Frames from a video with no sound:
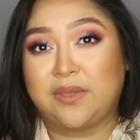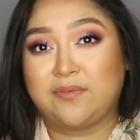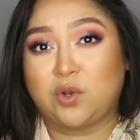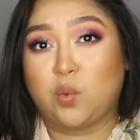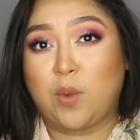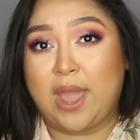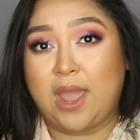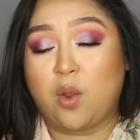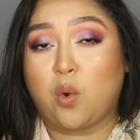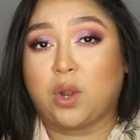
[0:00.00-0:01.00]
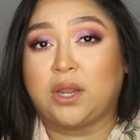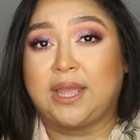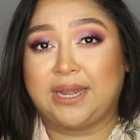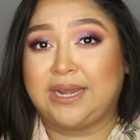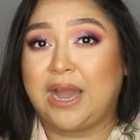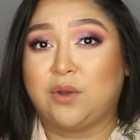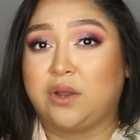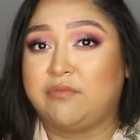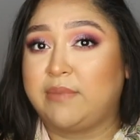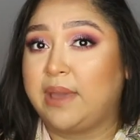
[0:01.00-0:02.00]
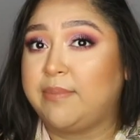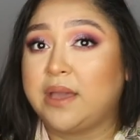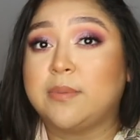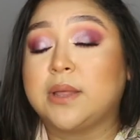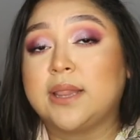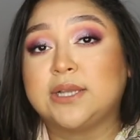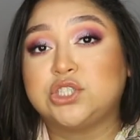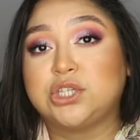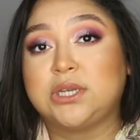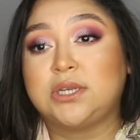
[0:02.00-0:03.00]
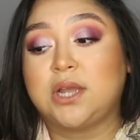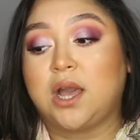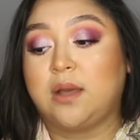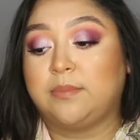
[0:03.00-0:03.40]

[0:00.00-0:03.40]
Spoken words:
giving away or getting out of my makeup collection.